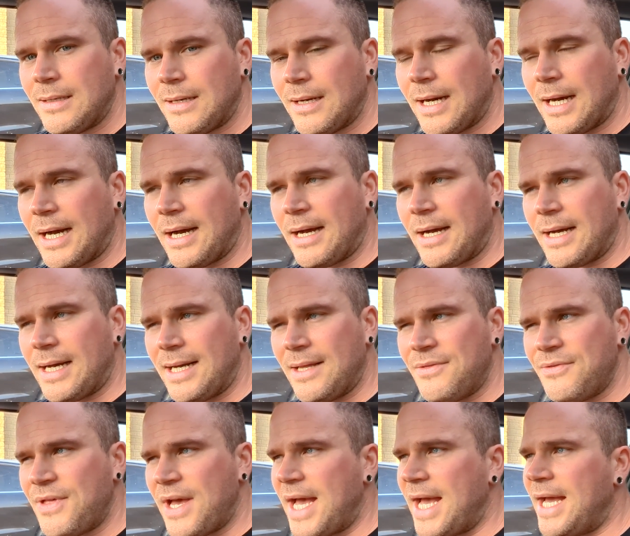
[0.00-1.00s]

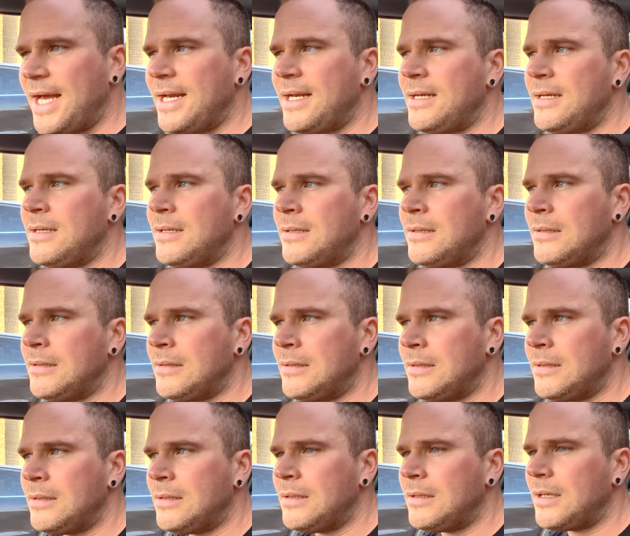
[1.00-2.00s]
and then
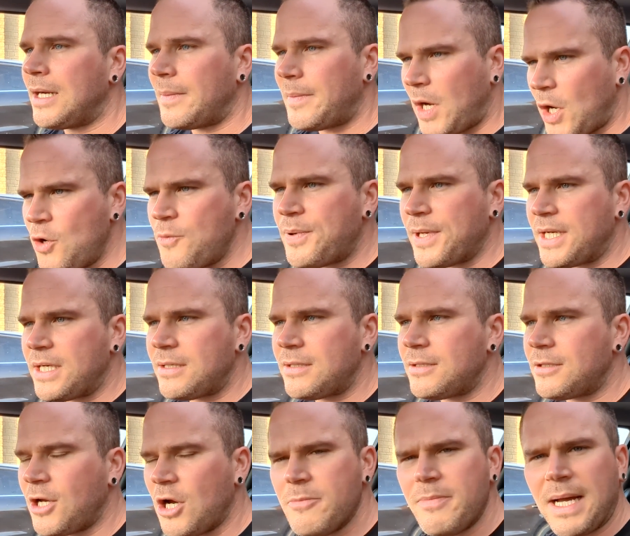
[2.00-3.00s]
I'm
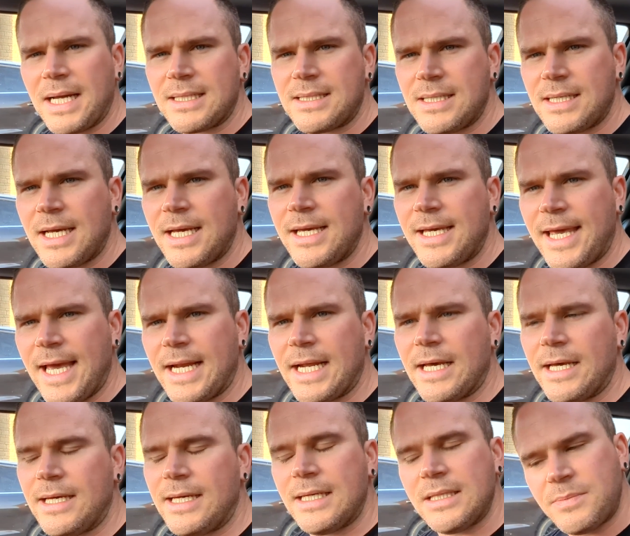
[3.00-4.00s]
hoping go back today and get
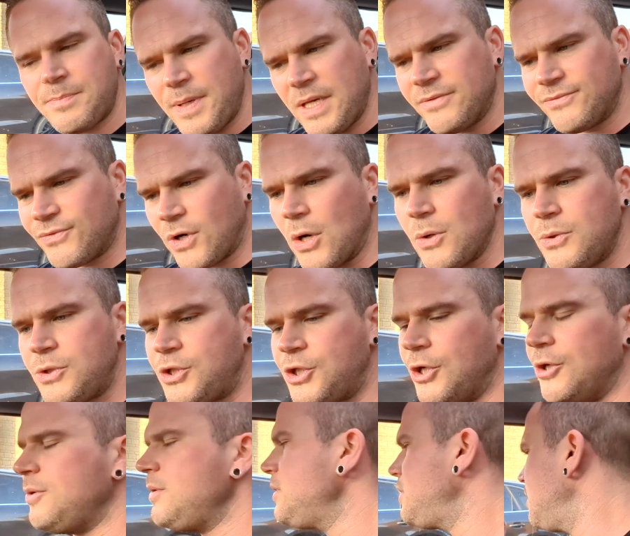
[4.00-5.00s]
it. It's been road
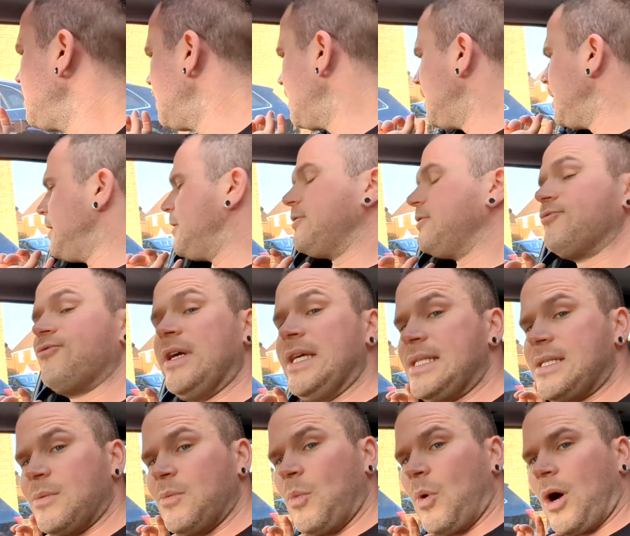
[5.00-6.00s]
tuned.
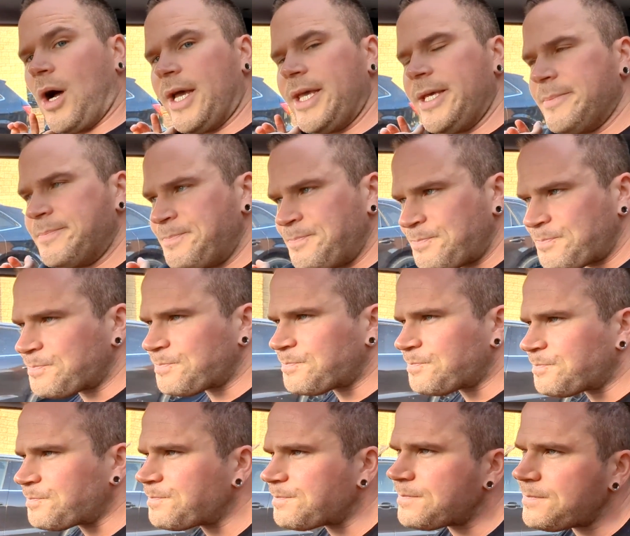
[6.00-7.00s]
Reason why?
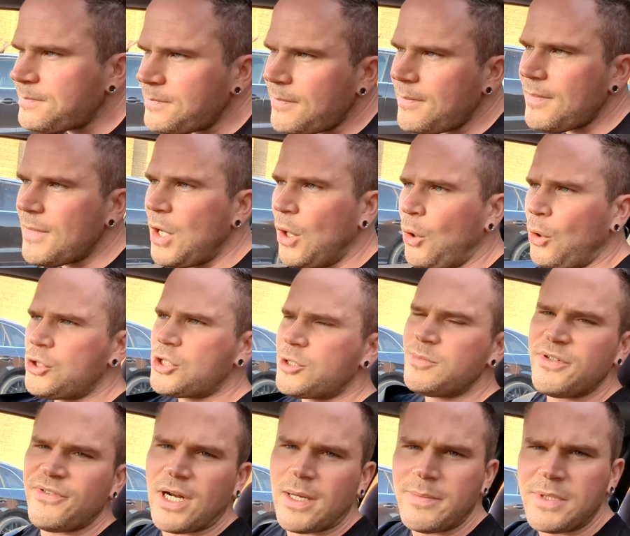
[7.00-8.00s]
Horsham
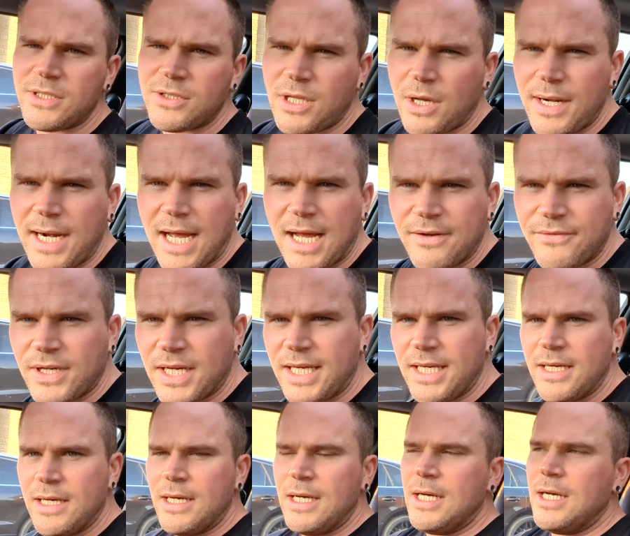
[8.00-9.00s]
Developments don't have
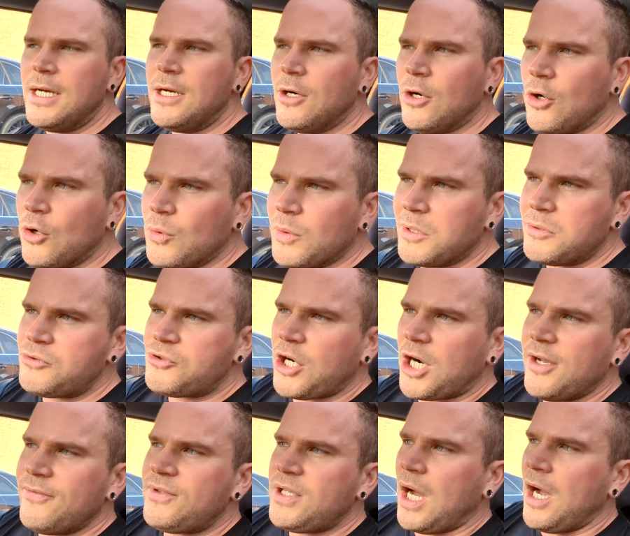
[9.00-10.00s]
a all-wheel
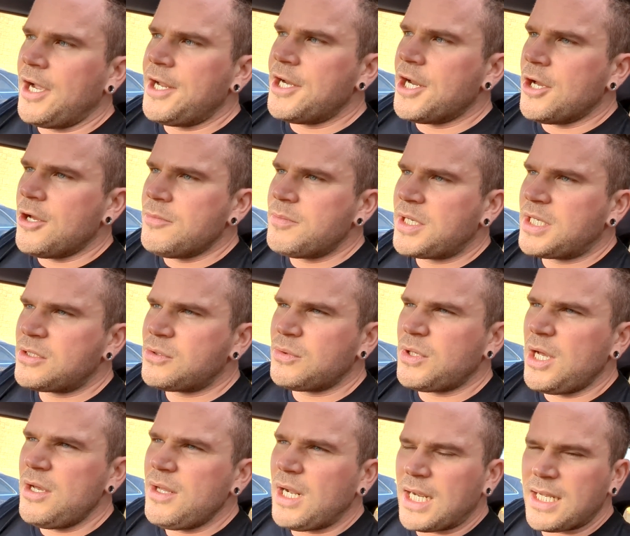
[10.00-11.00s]
drive dyno, because
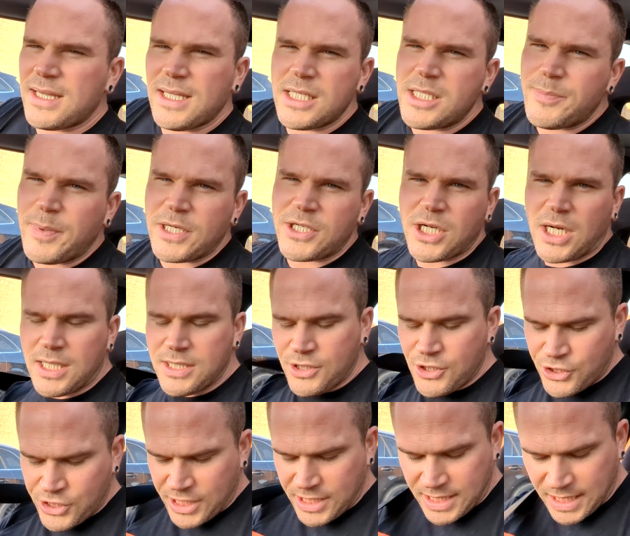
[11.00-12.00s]
although like they specialise
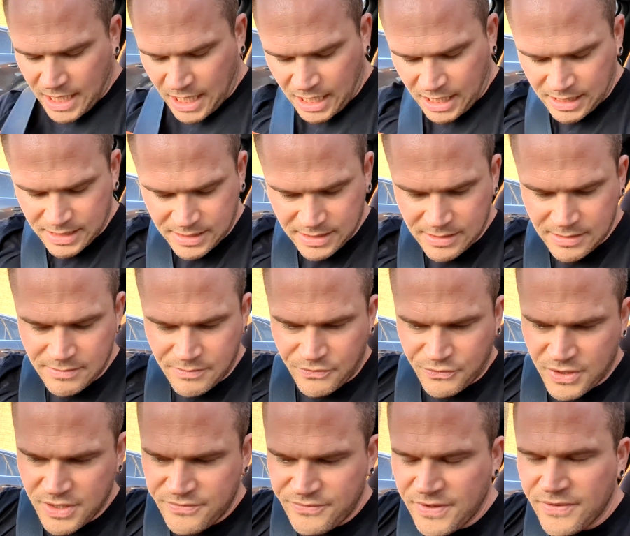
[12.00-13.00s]
in GTRs and
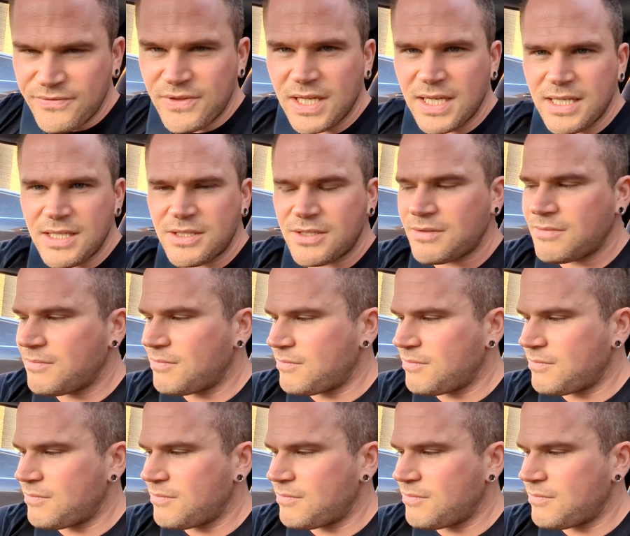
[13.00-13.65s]
350s,